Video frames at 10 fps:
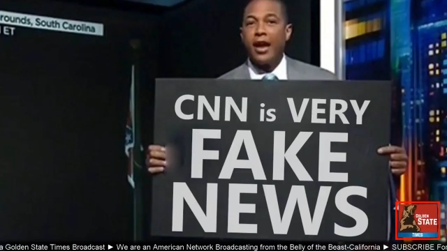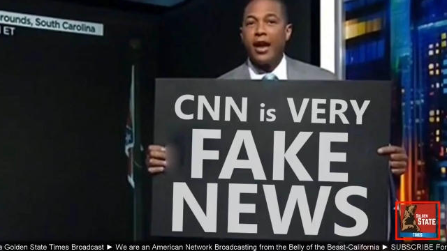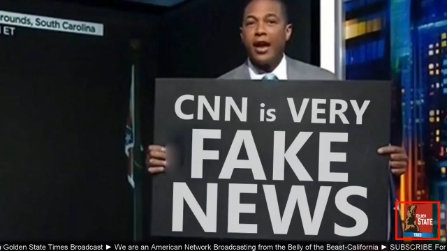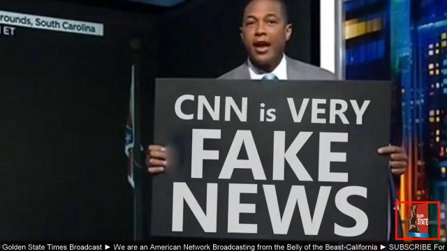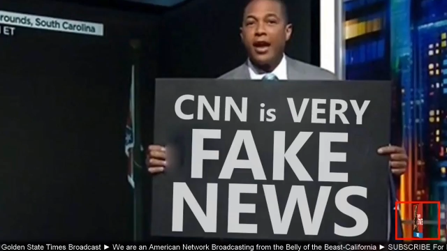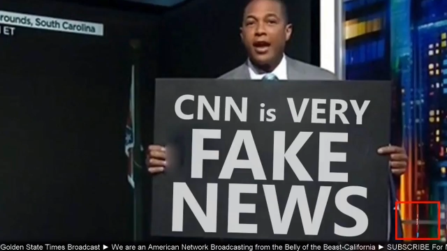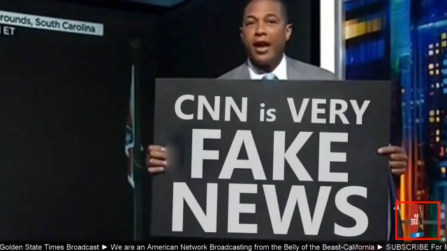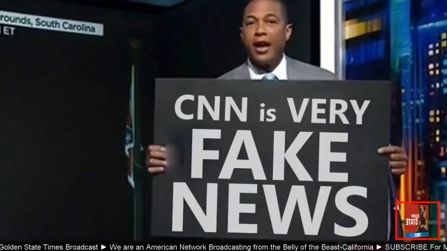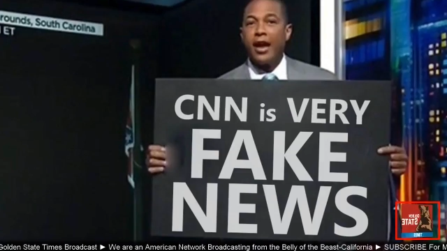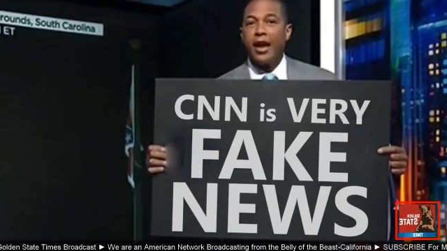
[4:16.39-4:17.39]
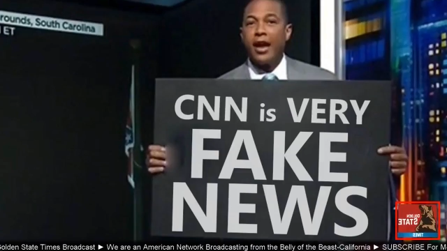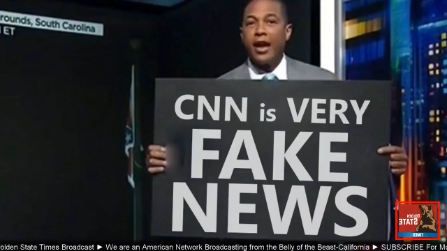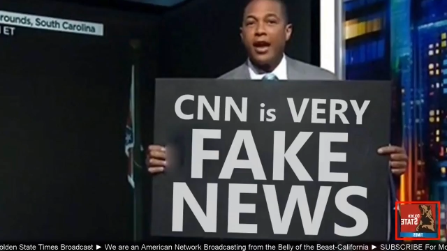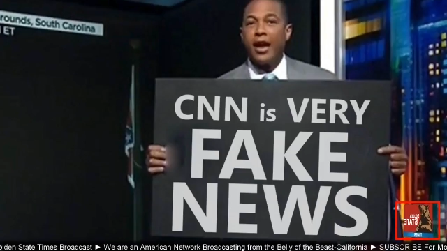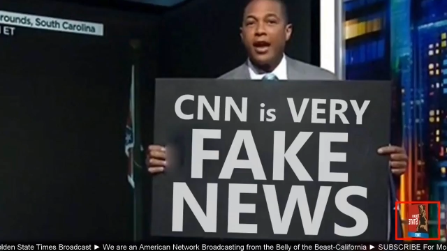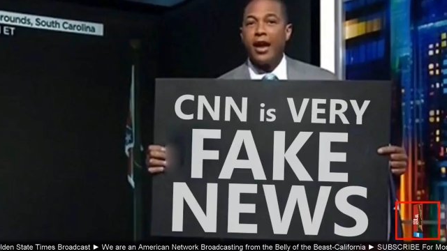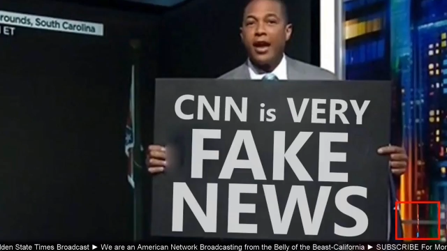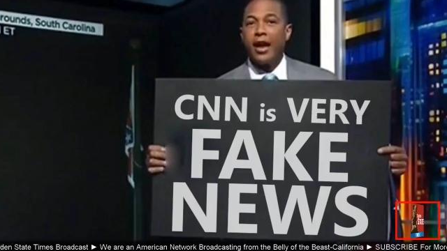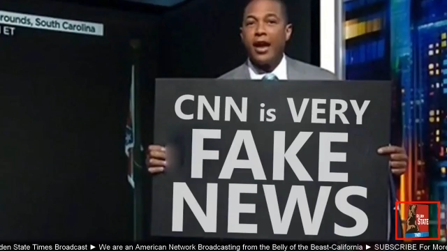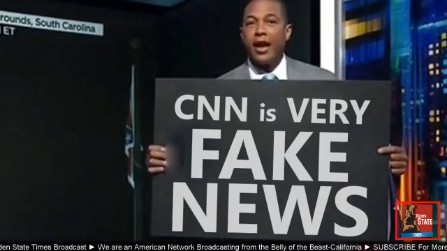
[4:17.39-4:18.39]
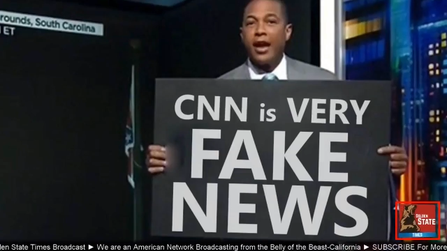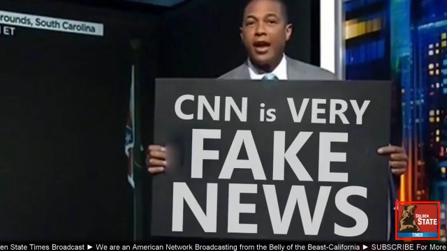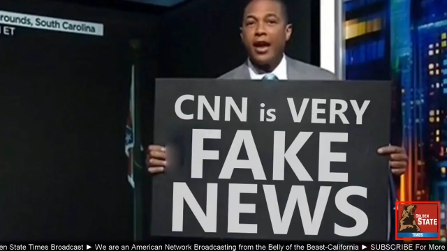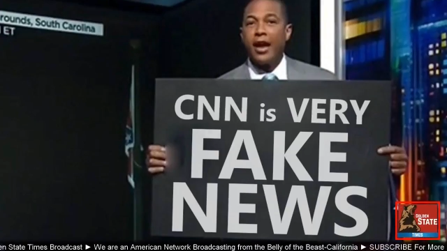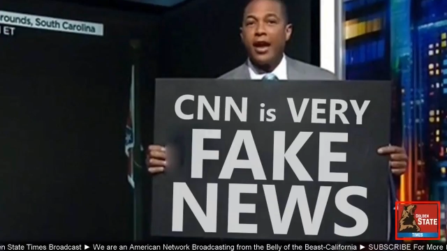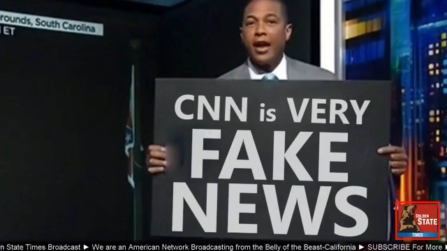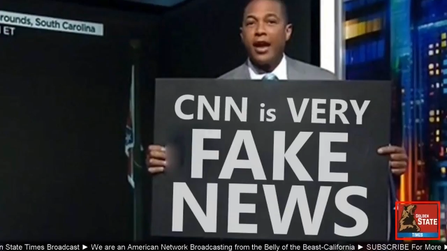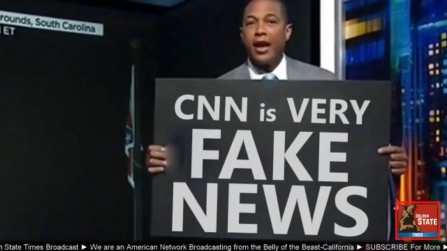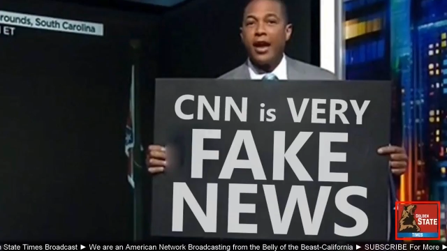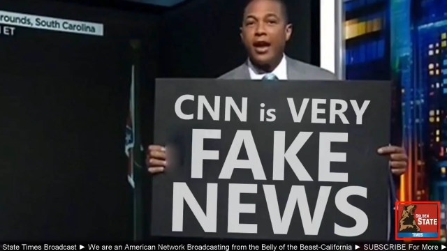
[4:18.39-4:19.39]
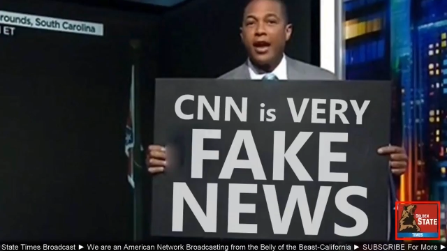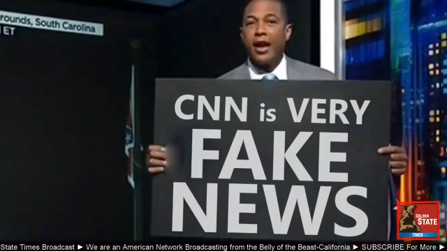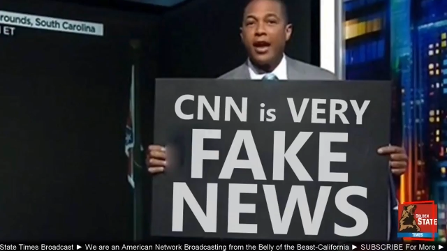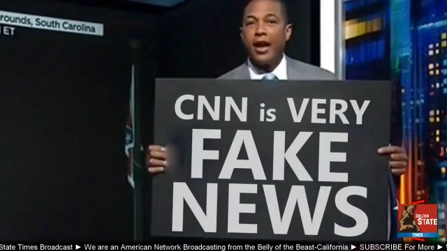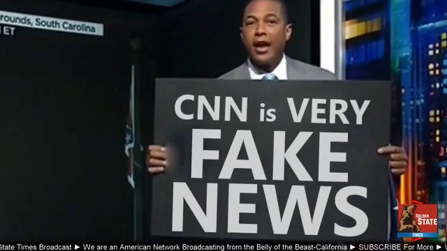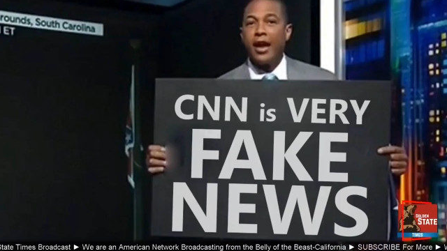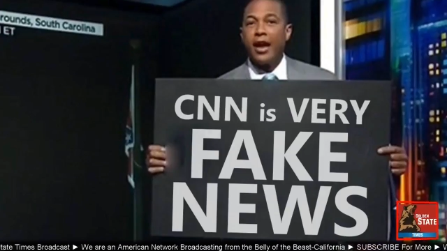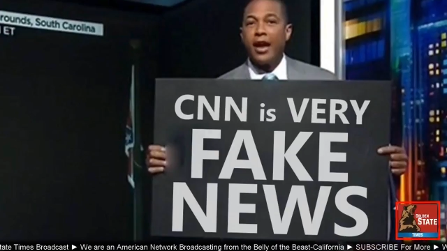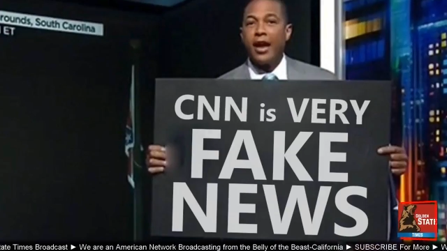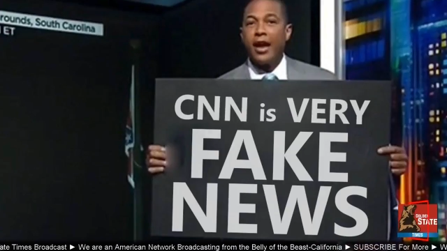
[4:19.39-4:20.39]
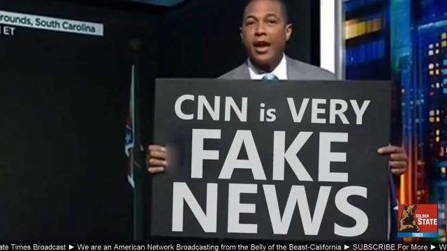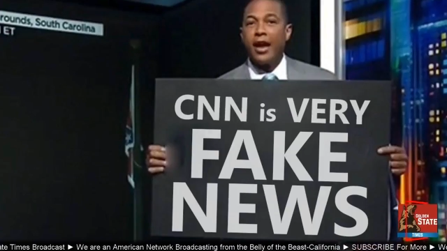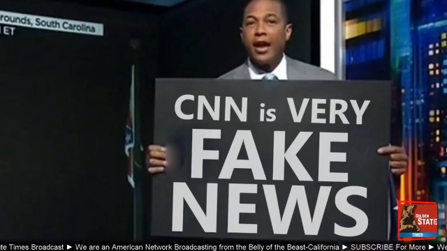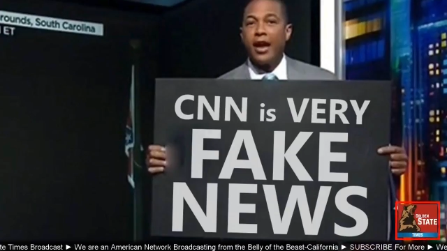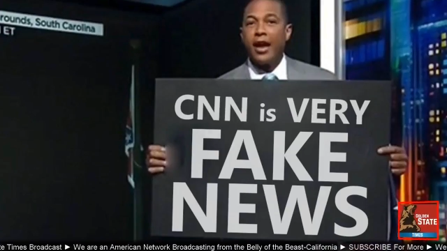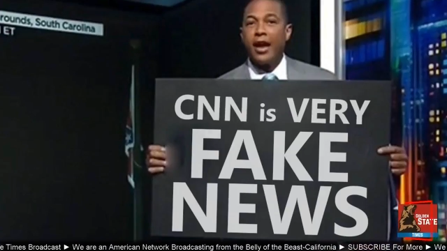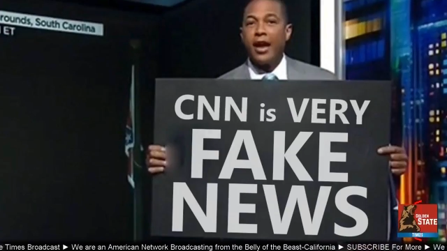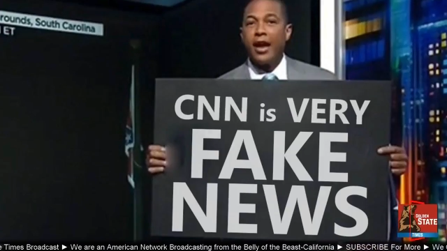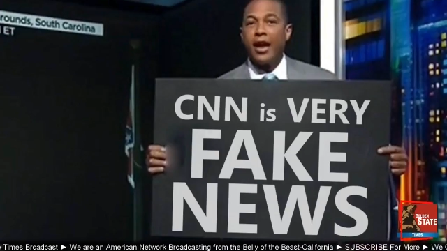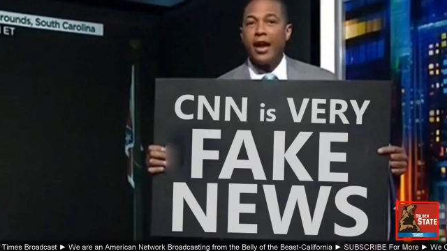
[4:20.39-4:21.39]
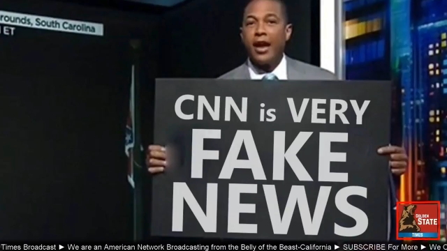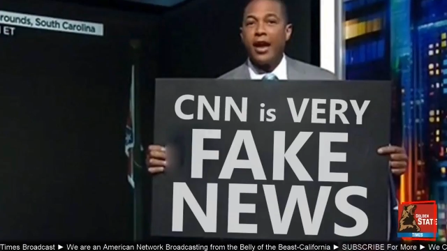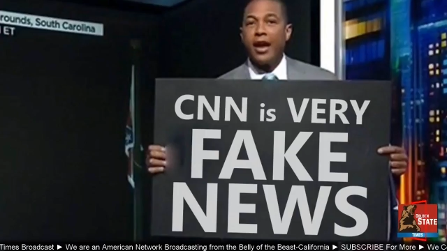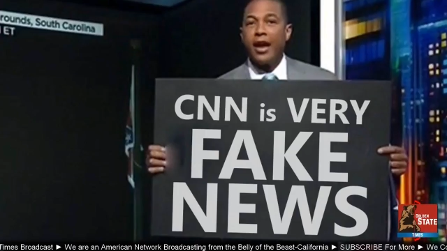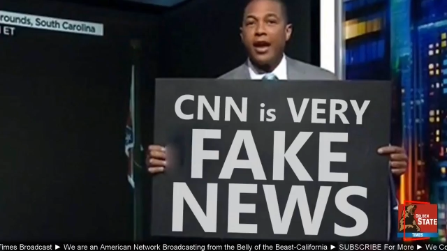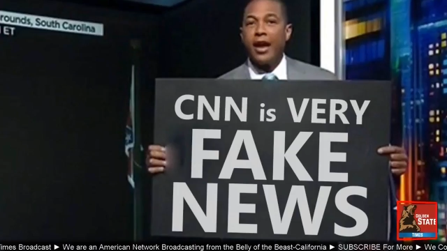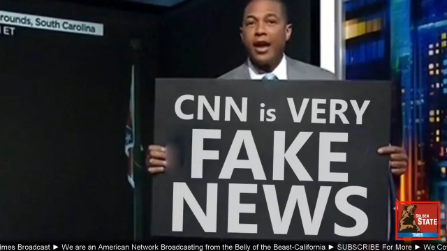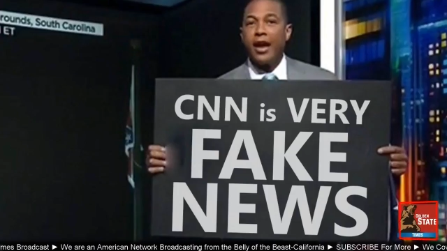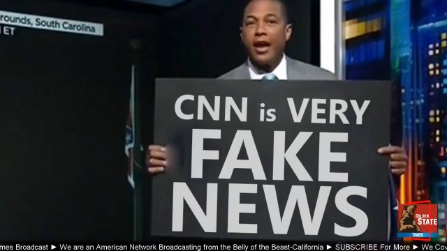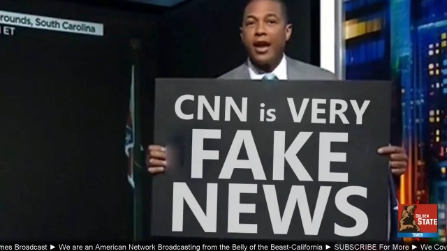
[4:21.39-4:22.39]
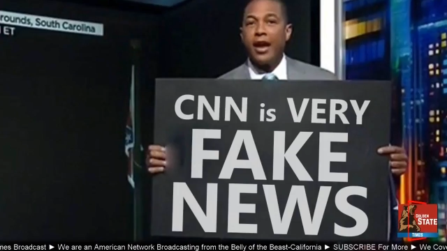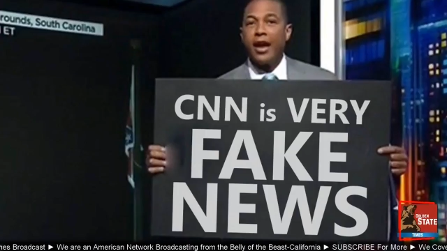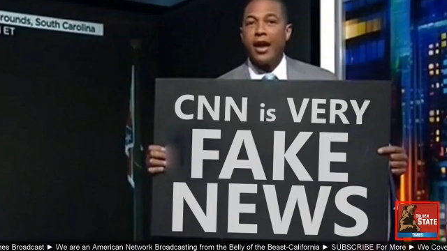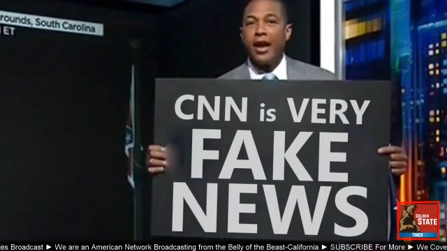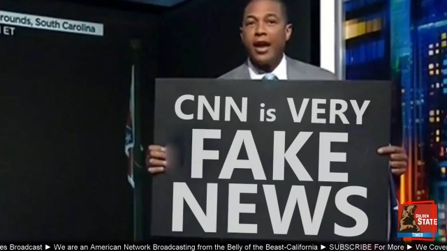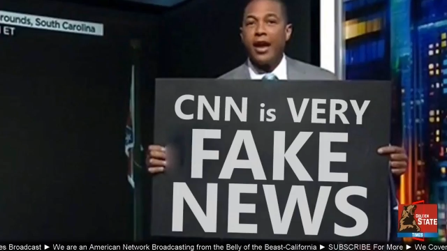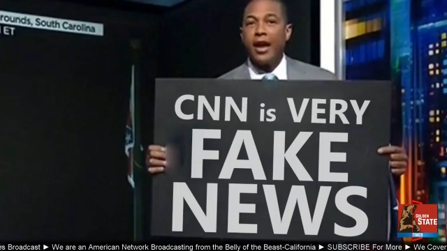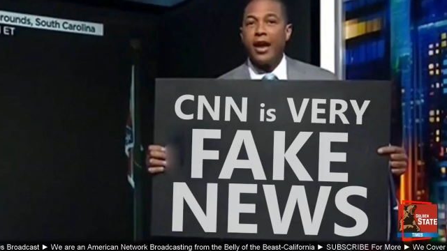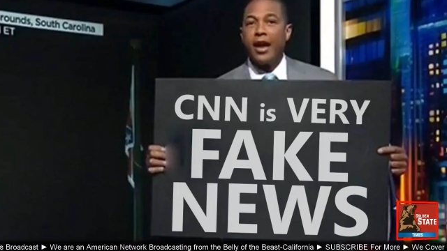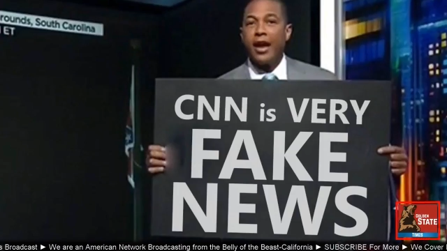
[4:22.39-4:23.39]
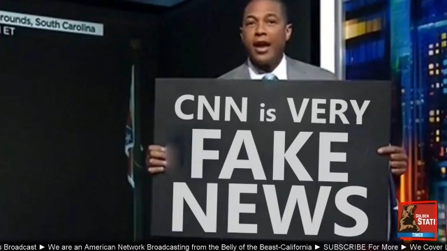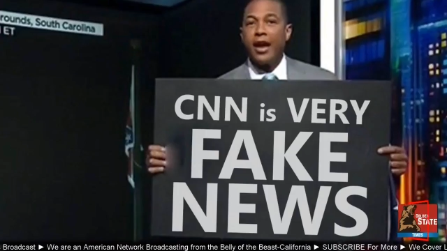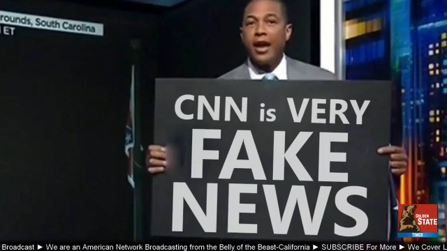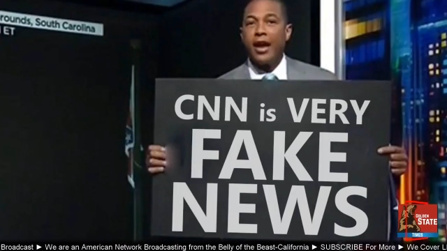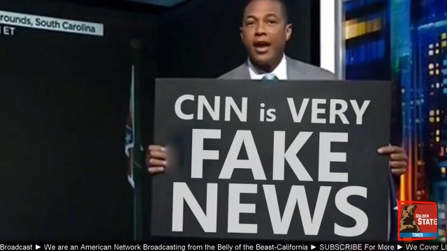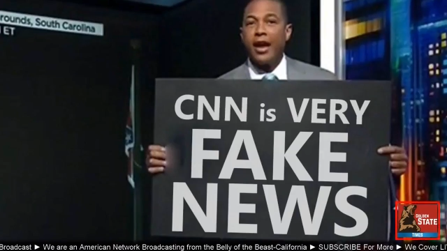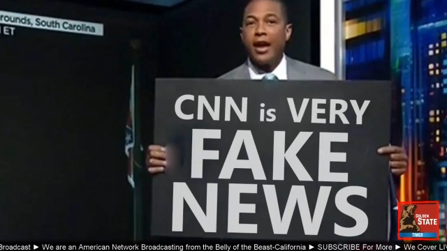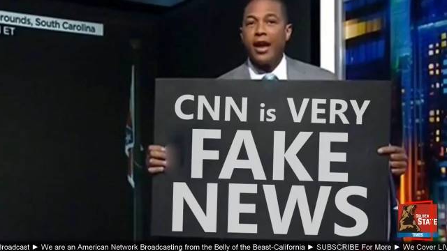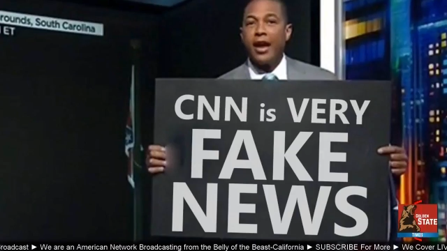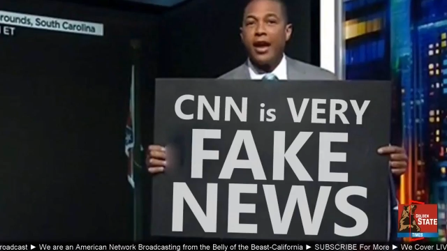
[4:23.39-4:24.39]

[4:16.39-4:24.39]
This is a still picture; no speech is visible.